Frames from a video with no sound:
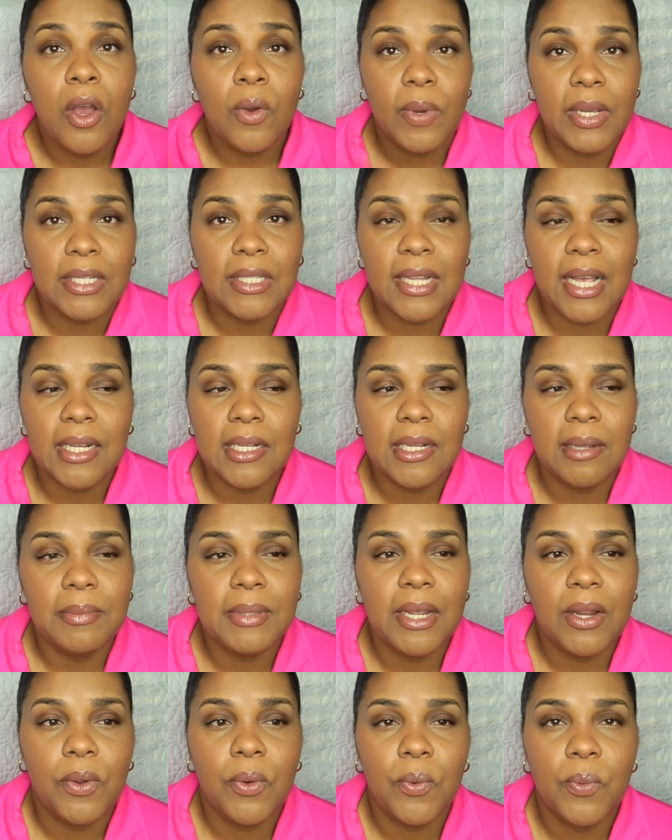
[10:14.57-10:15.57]
which that's
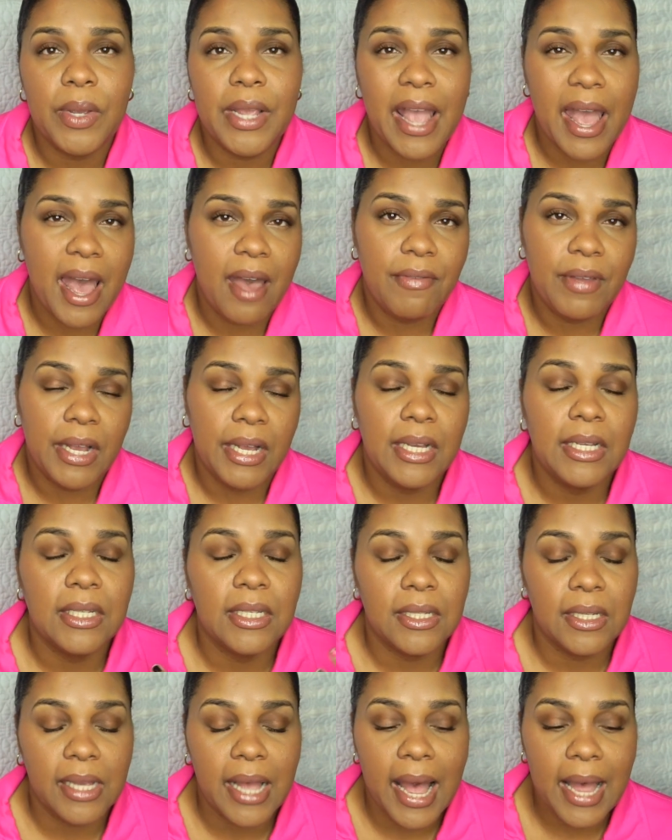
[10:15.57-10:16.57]
something we haven't
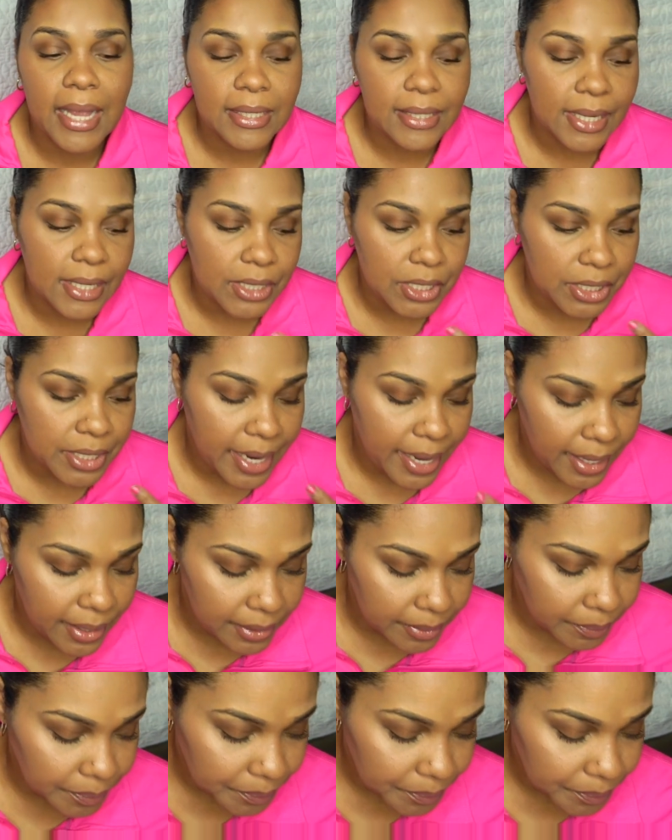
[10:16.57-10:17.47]
got just yet.